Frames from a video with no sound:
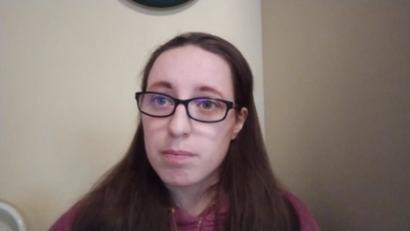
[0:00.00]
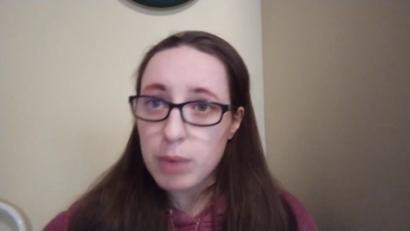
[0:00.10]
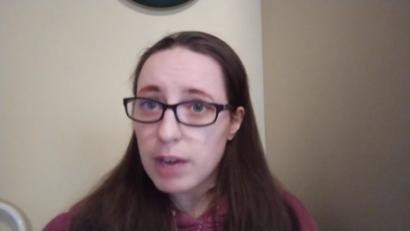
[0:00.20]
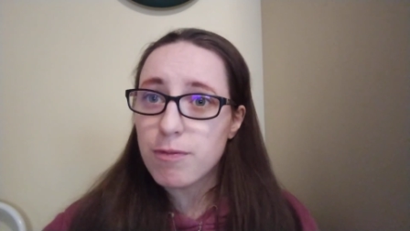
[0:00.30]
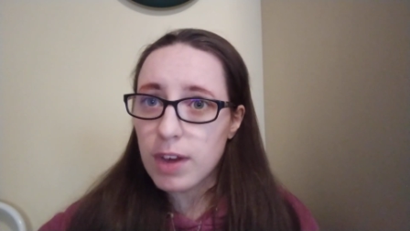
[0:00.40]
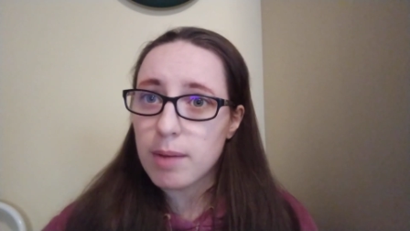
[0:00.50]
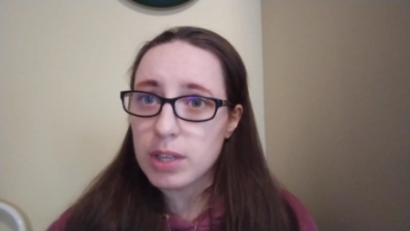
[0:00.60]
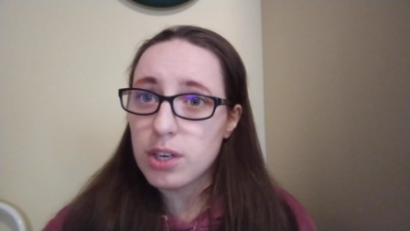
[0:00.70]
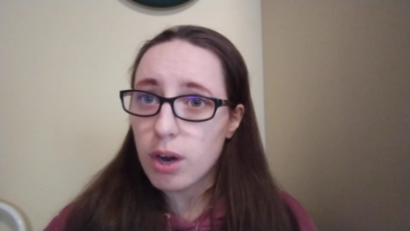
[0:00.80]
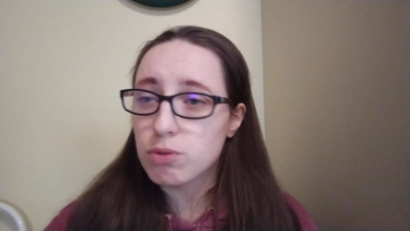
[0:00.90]
My
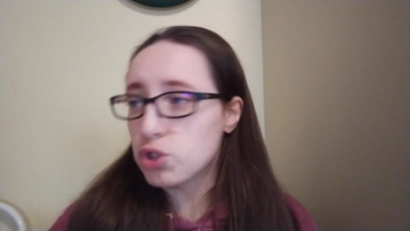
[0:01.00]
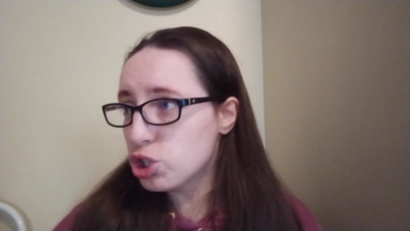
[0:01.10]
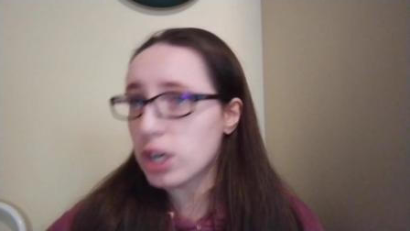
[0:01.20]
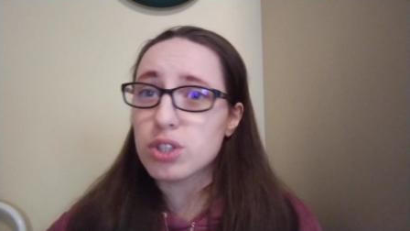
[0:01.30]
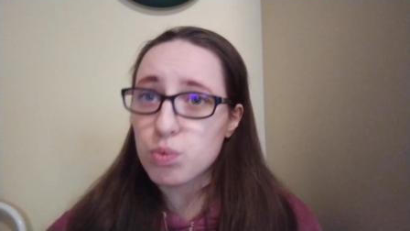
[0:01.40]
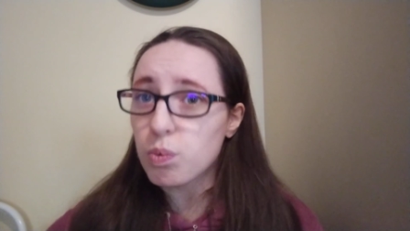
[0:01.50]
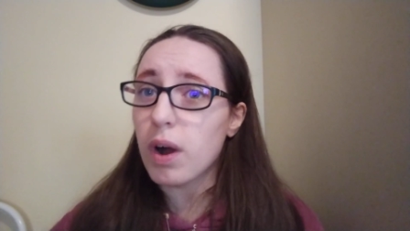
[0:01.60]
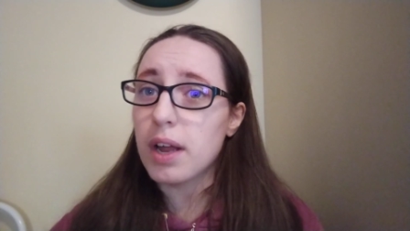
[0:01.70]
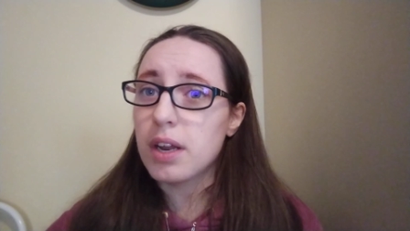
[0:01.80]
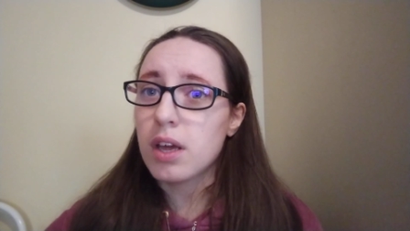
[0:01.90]
family knows just
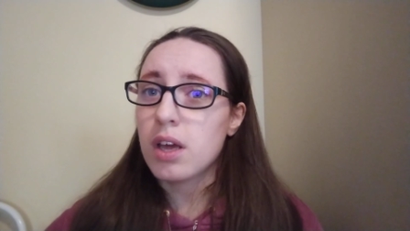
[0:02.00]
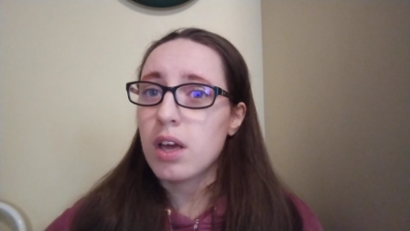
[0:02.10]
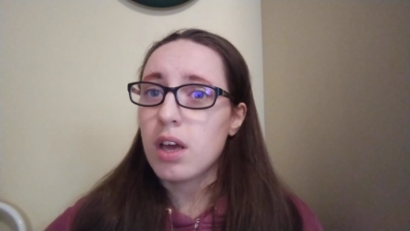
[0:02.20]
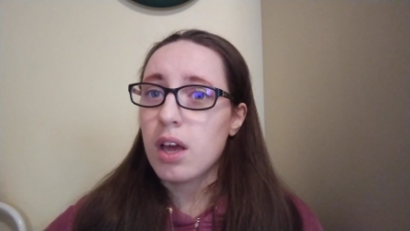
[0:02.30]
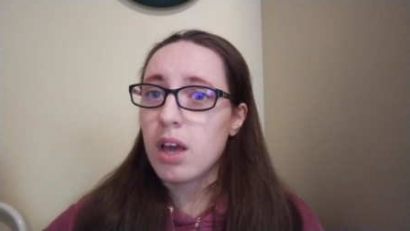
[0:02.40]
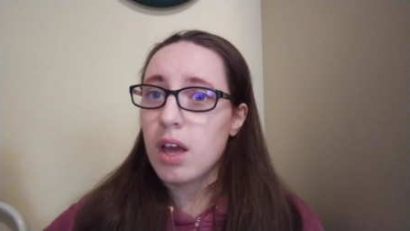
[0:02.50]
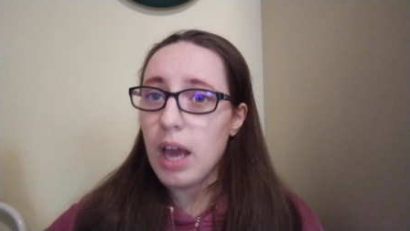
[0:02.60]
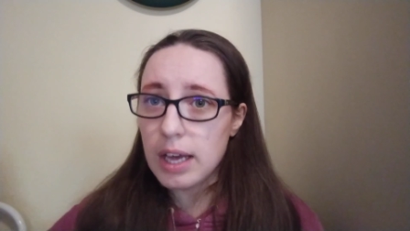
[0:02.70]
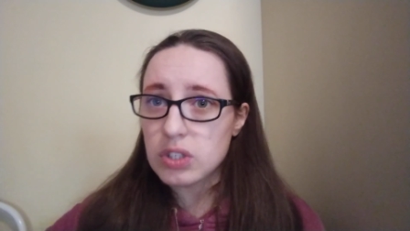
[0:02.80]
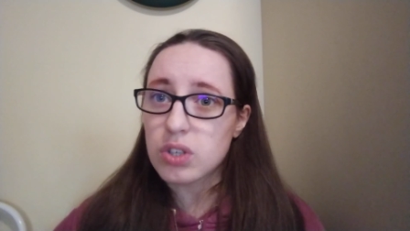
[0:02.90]
what
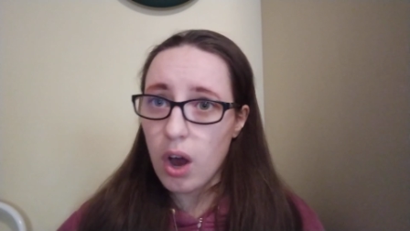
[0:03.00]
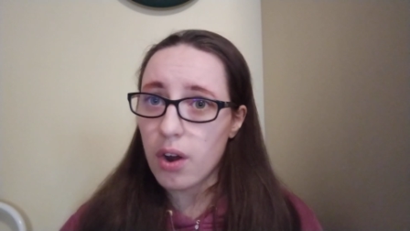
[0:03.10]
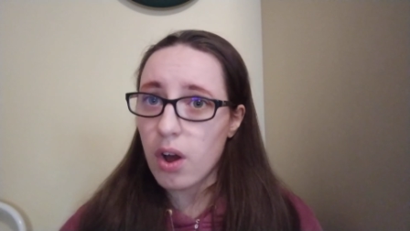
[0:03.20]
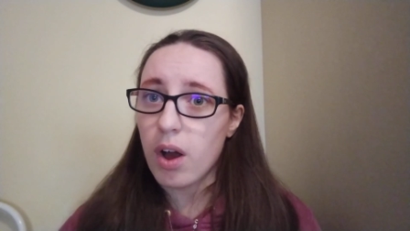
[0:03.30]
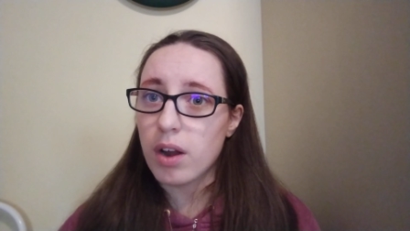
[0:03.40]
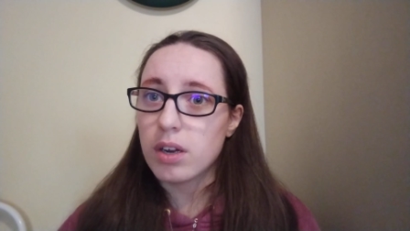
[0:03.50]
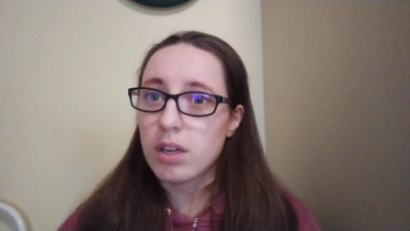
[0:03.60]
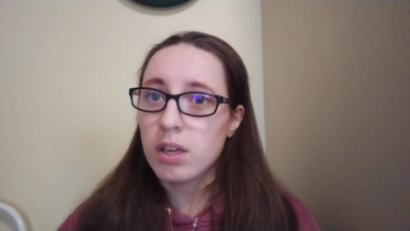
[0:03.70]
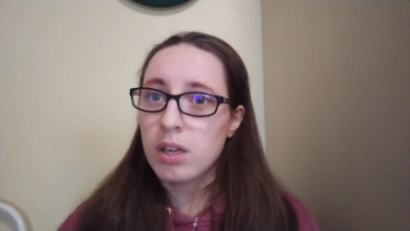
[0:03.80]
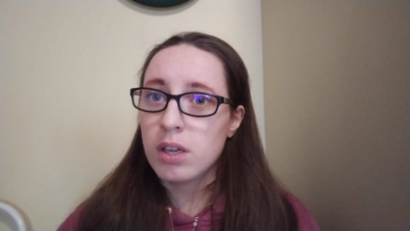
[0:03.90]
has gone on
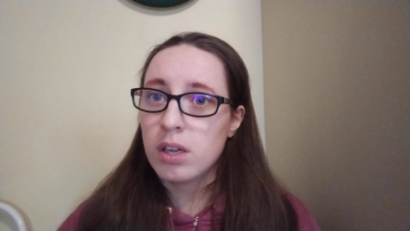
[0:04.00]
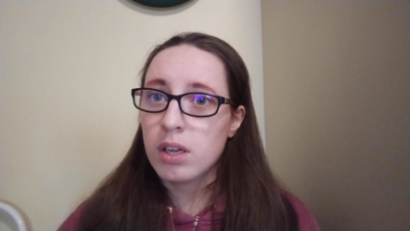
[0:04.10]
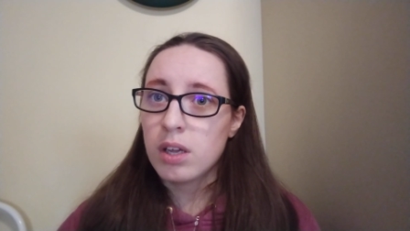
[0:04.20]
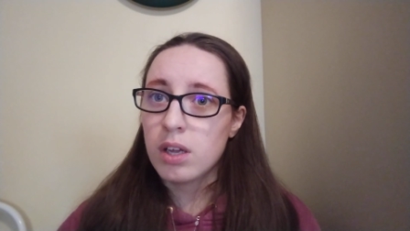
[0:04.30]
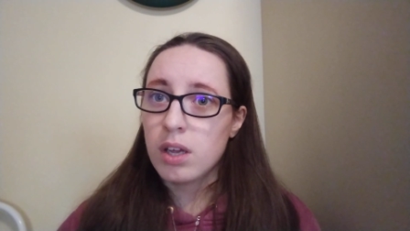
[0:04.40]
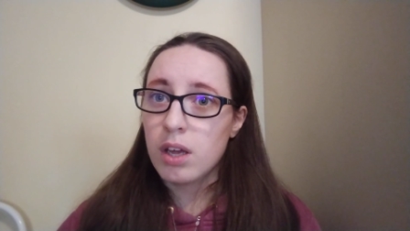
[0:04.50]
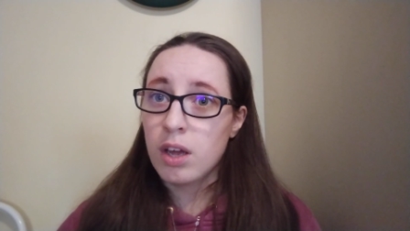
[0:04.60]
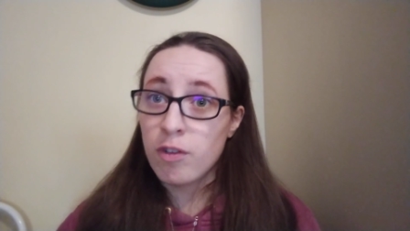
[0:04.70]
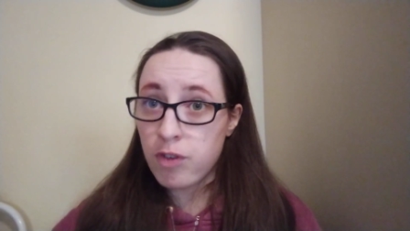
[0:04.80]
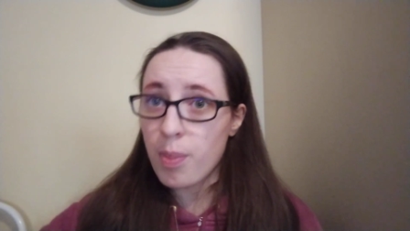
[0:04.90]

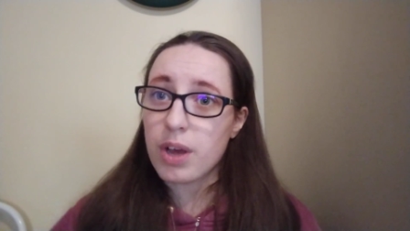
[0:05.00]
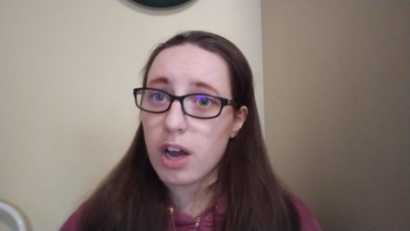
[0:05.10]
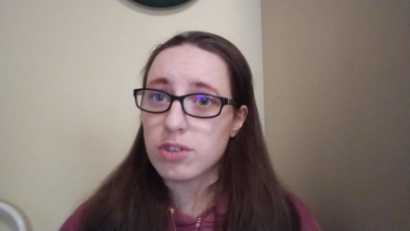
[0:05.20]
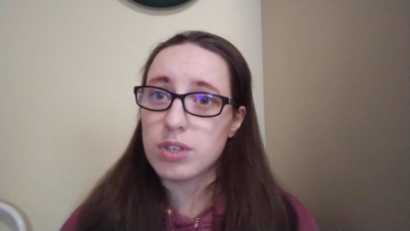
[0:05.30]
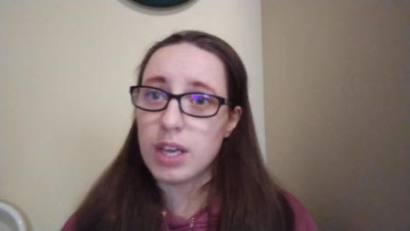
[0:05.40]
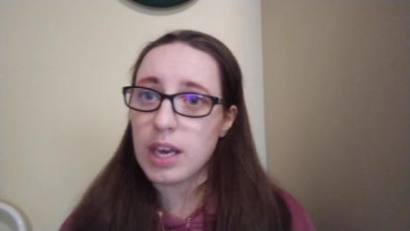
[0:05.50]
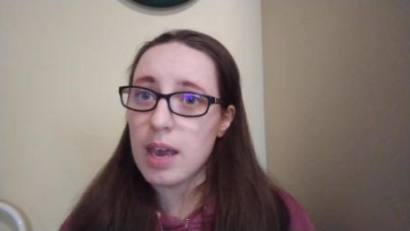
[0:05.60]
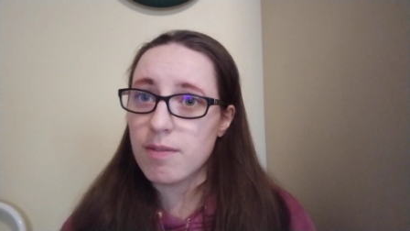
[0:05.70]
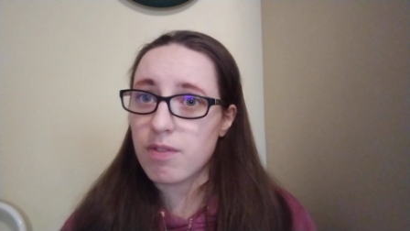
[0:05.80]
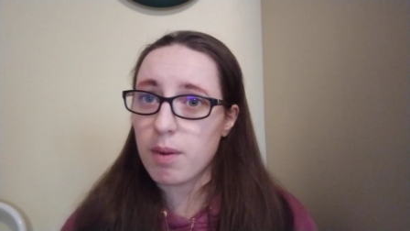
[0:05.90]
from the country they
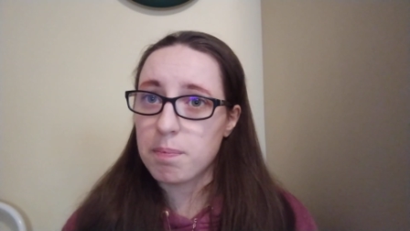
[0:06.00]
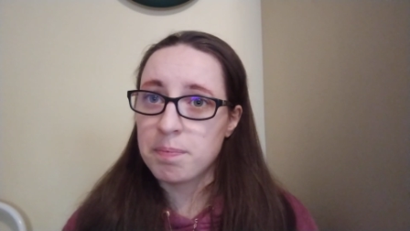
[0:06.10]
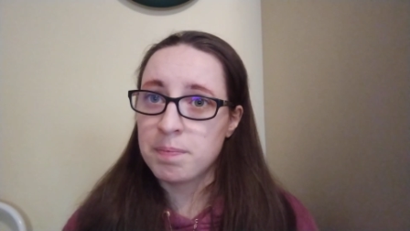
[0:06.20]
came from.